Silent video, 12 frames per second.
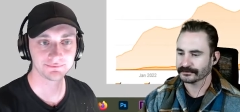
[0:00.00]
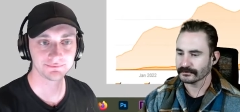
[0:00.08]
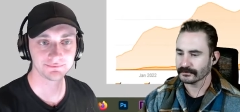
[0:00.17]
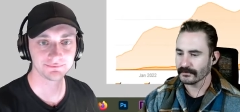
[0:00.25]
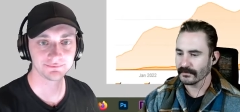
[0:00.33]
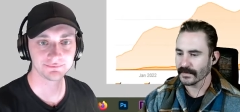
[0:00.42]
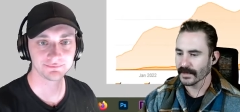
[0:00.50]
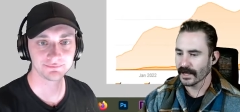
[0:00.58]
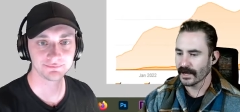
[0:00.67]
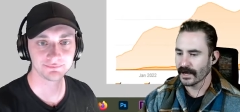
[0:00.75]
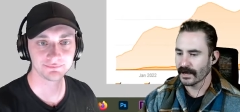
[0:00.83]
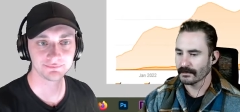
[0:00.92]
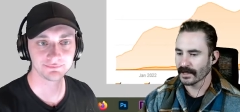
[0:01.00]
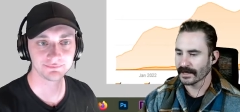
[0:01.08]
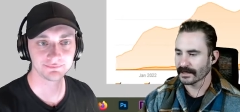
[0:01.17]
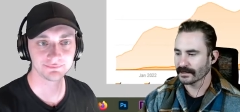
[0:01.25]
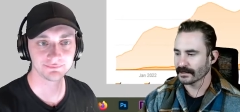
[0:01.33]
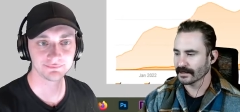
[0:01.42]
Speaker 1: Um, like
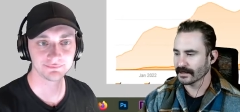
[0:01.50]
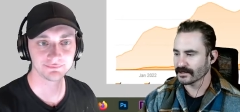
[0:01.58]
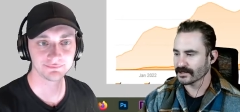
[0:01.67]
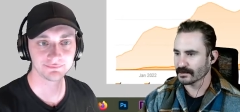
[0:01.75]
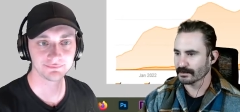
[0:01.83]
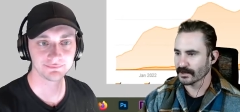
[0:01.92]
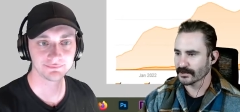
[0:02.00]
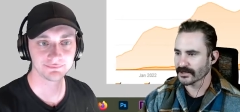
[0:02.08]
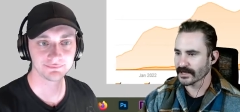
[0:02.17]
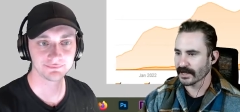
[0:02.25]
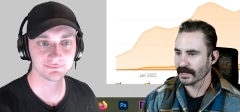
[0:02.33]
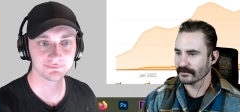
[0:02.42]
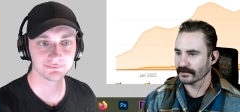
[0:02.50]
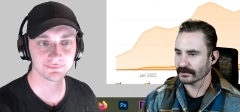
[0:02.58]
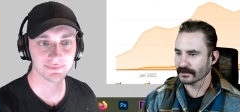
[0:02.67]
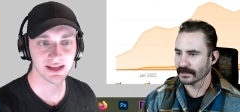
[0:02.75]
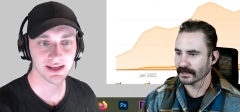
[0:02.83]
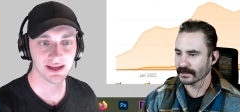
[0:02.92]
he's supposed to have a link
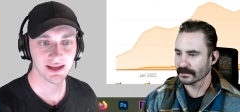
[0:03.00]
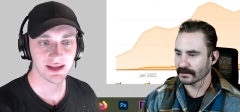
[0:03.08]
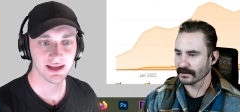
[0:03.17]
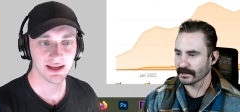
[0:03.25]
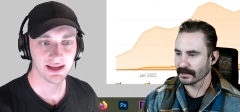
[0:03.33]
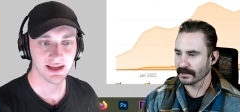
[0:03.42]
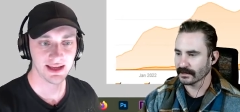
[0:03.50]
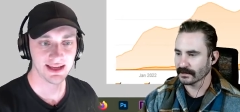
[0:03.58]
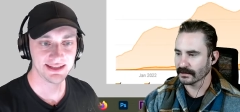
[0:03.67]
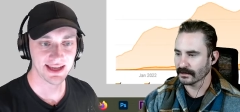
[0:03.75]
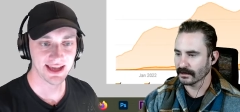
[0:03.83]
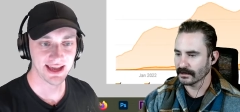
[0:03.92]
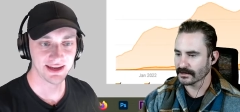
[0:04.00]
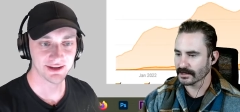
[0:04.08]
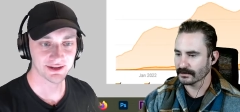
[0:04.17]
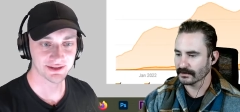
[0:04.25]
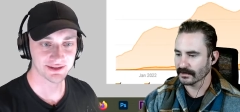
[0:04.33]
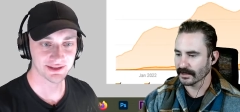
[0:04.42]
there on some.
Speaker 2: His like,
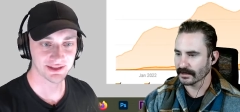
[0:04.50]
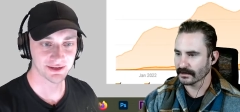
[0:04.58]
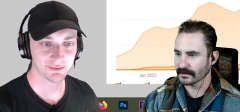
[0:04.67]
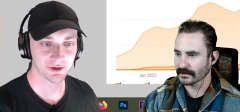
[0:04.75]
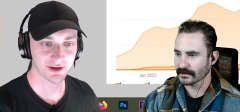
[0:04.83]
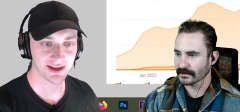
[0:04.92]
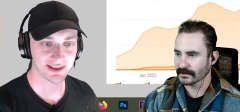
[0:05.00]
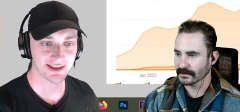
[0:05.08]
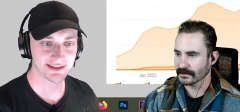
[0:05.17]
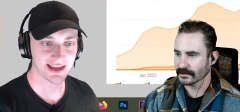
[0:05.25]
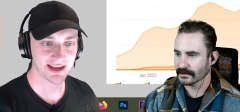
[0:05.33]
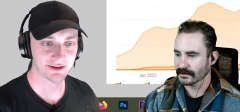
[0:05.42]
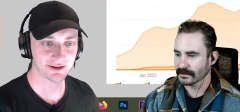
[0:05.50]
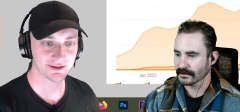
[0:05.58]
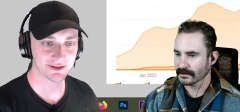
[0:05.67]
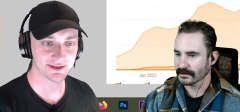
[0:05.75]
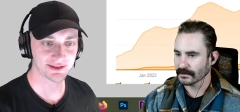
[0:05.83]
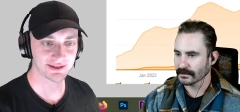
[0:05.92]
anchors look more. His
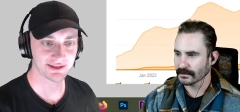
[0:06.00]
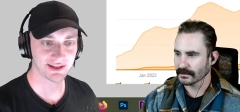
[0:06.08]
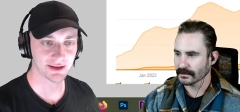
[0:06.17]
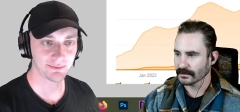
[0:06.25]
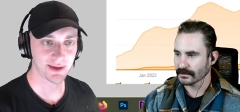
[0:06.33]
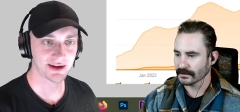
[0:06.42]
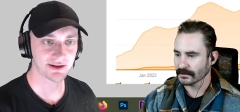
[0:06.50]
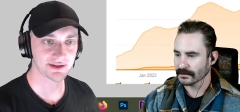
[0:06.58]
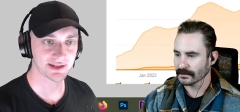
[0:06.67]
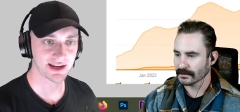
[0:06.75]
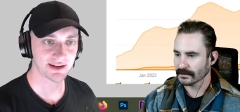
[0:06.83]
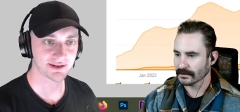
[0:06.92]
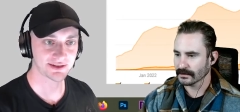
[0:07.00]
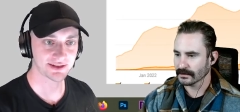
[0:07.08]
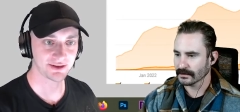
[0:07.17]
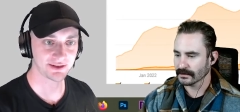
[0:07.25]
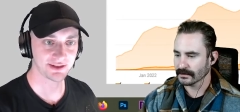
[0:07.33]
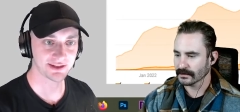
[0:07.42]
anchors, the competitors'
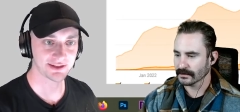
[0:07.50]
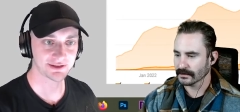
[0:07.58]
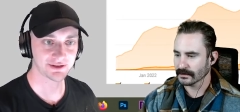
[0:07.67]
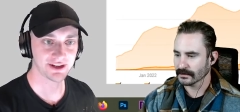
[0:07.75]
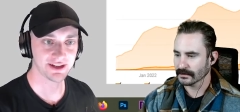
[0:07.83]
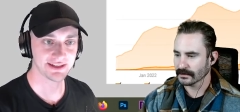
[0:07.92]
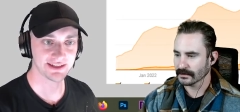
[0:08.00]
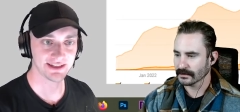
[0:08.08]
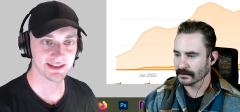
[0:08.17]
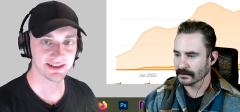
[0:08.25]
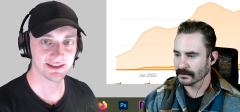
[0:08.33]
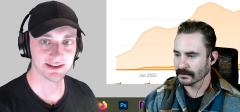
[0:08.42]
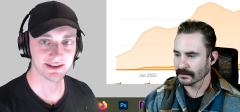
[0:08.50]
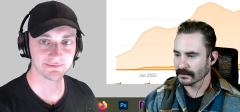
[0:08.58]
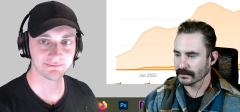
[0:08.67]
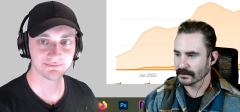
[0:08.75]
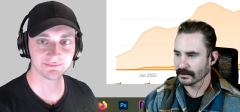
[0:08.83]
anchors, don't look as crazy either.